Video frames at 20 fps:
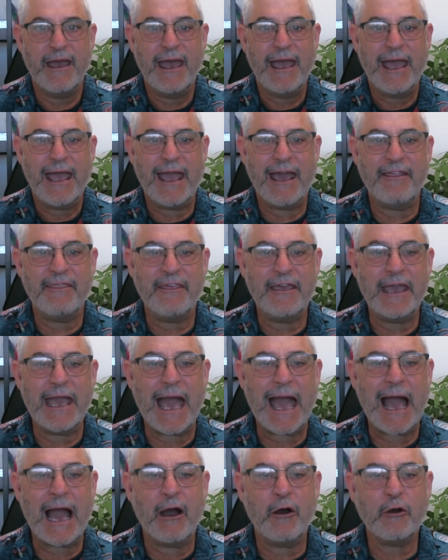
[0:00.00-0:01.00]
And the
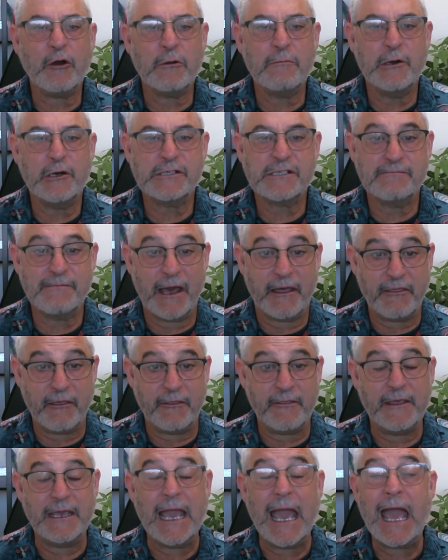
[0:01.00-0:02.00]
outermost method,
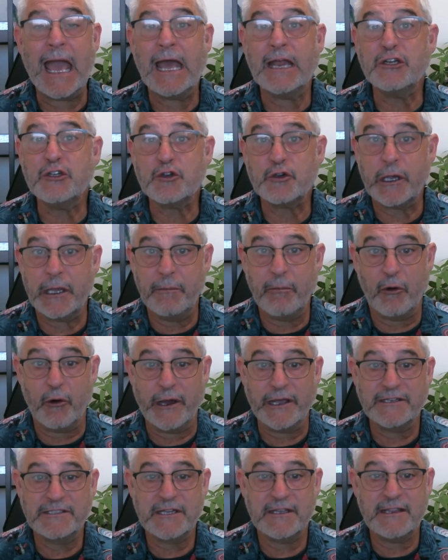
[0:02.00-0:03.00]
the entry
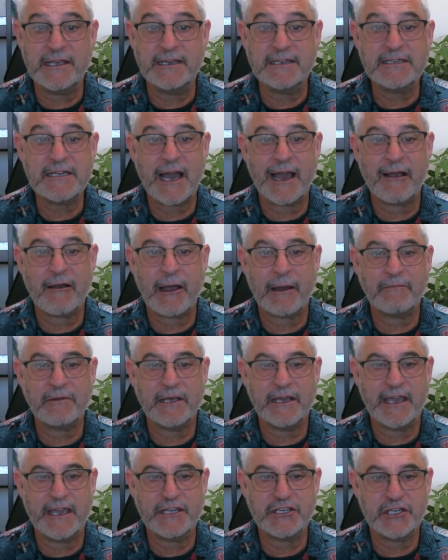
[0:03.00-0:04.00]
point to the entire
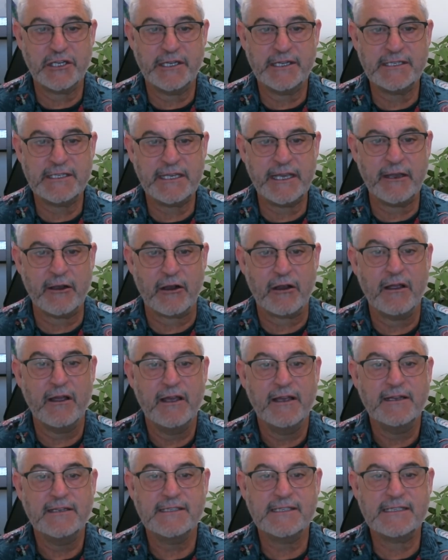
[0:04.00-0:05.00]
application is here,
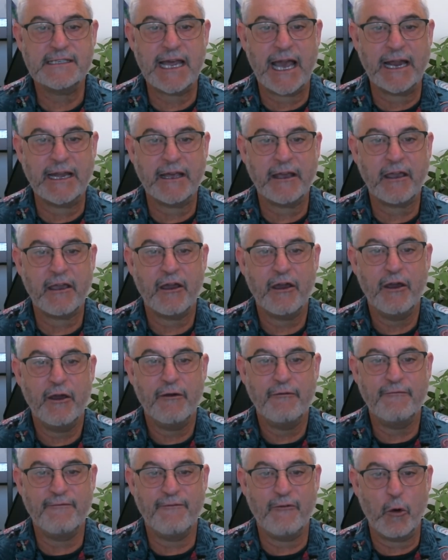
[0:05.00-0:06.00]
static
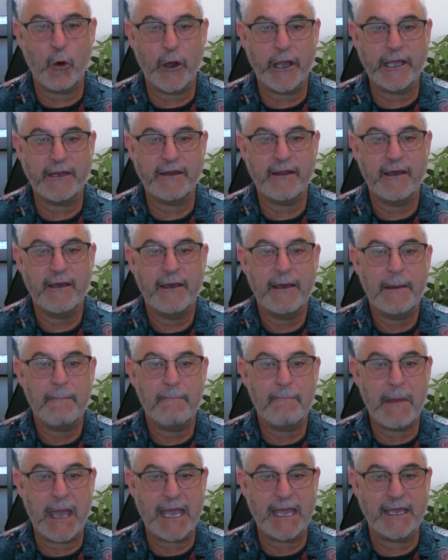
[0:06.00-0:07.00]
void
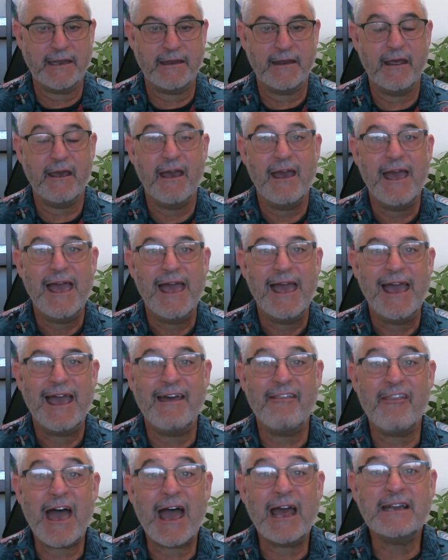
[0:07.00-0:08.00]
main.
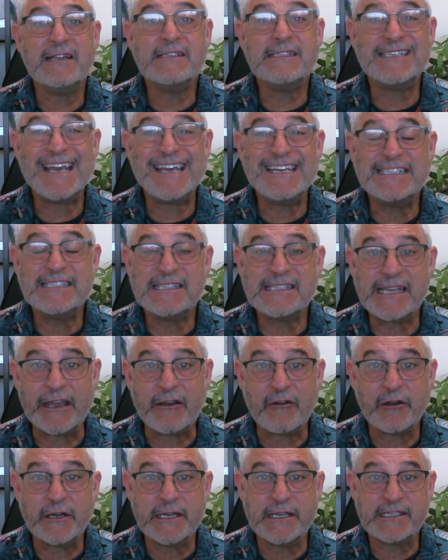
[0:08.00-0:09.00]
And that is a
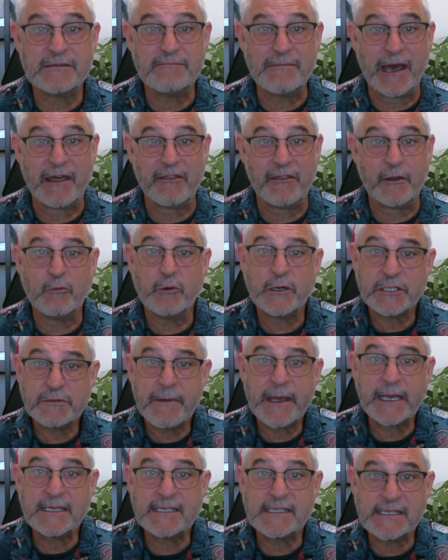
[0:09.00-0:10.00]
synchronous method, which
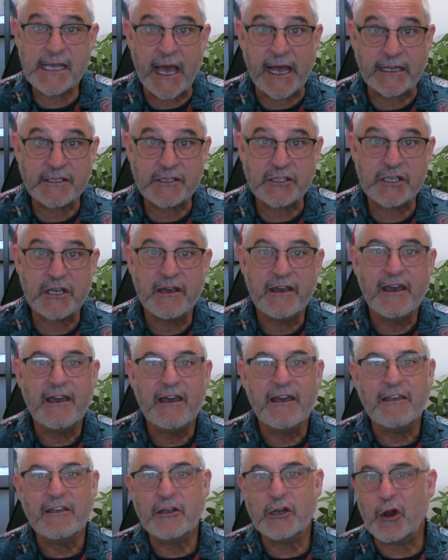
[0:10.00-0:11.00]
makes sense.
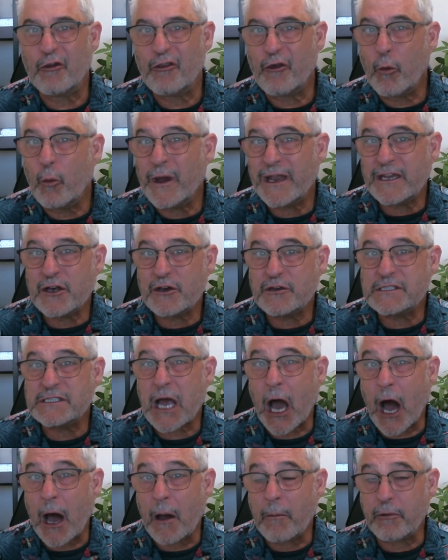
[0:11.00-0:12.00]
You know, the Windows
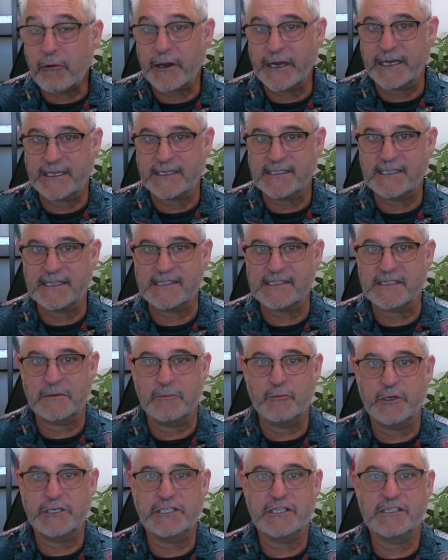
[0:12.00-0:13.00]
operating system,
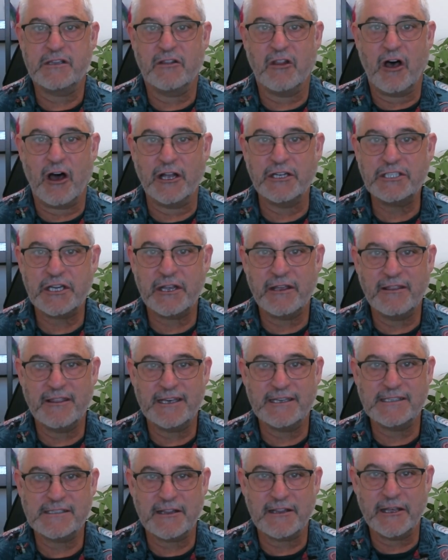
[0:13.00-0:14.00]
which is launching
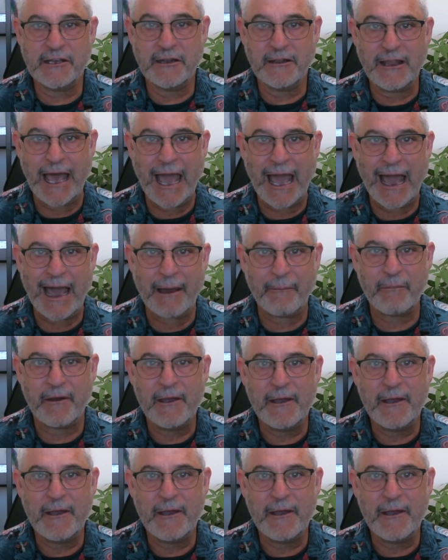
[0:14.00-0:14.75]
this little app,